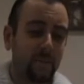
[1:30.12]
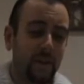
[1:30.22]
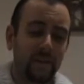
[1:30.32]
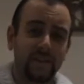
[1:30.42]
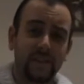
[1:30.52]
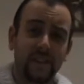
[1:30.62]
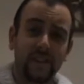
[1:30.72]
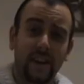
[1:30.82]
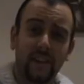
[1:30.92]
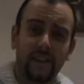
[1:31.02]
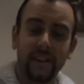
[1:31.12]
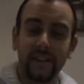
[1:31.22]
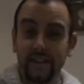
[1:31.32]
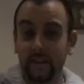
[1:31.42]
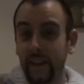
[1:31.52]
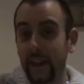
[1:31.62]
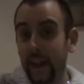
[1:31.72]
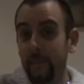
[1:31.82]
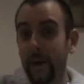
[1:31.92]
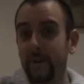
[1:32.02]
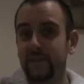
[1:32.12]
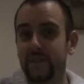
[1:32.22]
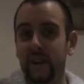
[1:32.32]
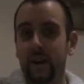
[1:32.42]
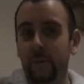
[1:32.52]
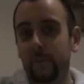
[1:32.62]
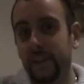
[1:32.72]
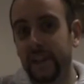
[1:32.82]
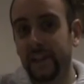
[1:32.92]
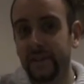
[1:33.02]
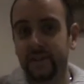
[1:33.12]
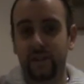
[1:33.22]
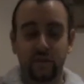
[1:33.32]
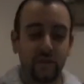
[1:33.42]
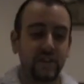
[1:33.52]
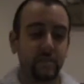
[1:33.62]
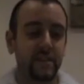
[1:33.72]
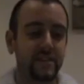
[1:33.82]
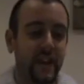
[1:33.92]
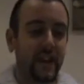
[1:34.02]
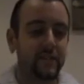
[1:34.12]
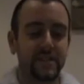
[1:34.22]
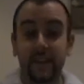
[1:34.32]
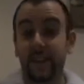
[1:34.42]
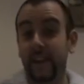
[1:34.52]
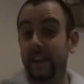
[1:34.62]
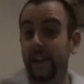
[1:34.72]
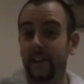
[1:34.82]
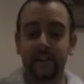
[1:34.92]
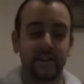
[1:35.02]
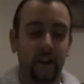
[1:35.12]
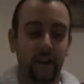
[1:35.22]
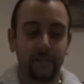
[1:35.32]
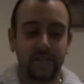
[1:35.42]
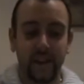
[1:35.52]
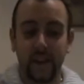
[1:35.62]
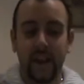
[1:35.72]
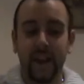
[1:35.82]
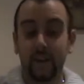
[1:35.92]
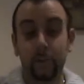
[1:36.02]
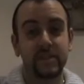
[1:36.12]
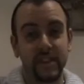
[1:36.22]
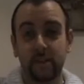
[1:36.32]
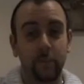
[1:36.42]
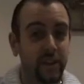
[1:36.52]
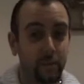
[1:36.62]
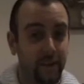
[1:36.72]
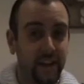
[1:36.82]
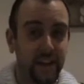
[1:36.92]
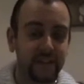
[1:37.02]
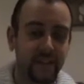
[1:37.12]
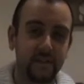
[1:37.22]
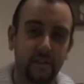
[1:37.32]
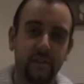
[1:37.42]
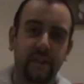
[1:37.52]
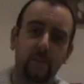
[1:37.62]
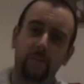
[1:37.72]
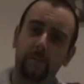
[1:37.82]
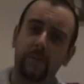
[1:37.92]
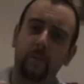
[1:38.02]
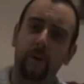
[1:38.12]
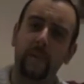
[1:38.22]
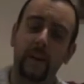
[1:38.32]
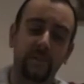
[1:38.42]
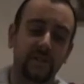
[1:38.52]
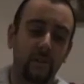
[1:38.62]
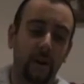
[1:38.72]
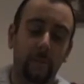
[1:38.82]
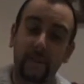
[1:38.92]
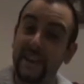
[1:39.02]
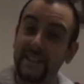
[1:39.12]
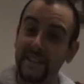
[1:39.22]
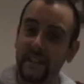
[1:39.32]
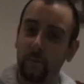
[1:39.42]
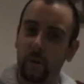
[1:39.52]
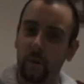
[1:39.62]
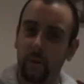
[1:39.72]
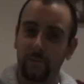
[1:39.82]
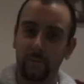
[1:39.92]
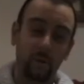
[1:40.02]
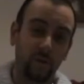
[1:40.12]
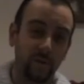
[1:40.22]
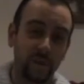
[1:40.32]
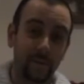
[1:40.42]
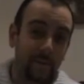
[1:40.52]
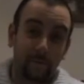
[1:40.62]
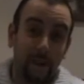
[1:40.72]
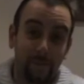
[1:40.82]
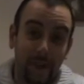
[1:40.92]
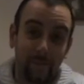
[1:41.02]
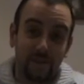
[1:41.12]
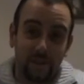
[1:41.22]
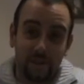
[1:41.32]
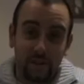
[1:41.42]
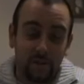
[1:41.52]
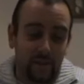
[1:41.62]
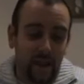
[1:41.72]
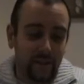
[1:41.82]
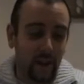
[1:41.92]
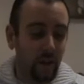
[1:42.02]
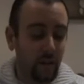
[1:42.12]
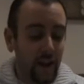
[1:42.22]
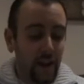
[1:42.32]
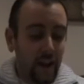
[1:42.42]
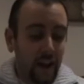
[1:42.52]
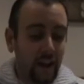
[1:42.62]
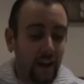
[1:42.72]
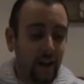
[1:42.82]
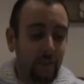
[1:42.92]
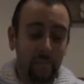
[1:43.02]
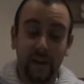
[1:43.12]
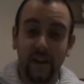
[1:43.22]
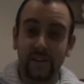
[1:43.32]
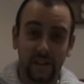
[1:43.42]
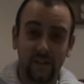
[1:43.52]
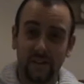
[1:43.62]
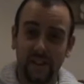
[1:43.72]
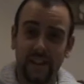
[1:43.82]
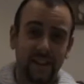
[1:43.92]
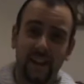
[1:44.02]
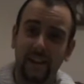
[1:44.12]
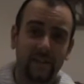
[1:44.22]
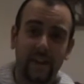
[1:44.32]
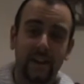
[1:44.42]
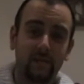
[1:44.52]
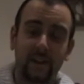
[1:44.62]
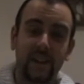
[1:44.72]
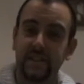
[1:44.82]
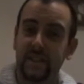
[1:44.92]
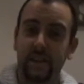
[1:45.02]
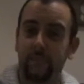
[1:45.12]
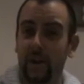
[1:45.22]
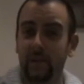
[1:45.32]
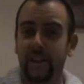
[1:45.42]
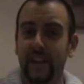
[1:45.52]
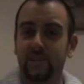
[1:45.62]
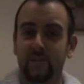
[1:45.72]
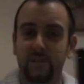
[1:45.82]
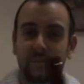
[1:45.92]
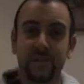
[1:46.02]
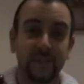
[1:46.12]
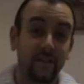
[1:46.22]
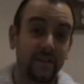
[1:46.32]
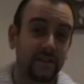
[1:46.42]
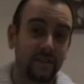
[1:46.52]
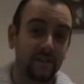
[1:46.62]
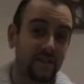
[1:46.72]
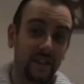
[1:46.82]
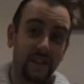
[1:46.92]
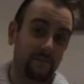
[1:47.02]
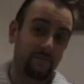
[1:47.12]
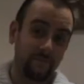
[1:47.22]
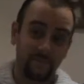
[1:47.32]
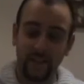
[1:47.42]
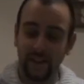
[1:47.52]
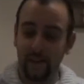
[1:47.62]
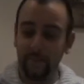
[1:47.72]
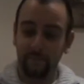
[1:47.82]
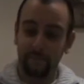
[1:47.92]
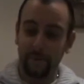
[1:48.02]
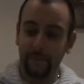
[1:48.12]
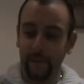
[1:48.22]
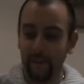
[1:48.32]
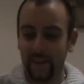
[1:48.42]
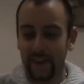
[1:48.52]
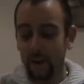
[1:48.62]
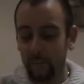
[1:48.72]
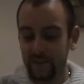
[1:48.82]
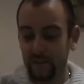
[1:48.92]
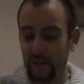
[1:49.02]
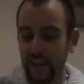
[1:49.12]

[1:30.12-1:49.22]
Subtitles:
Mulled Cyder. I think this only came out last Christmas. I haven't seen it any other times. And obviously, with it being a seasonal thing, you probably won't be able to get it anymore. Or you might be able to, you never know. But it's a good thing, like, if they release it over next Christmas. If it's good, then, you know, maybe go out and get a bottle.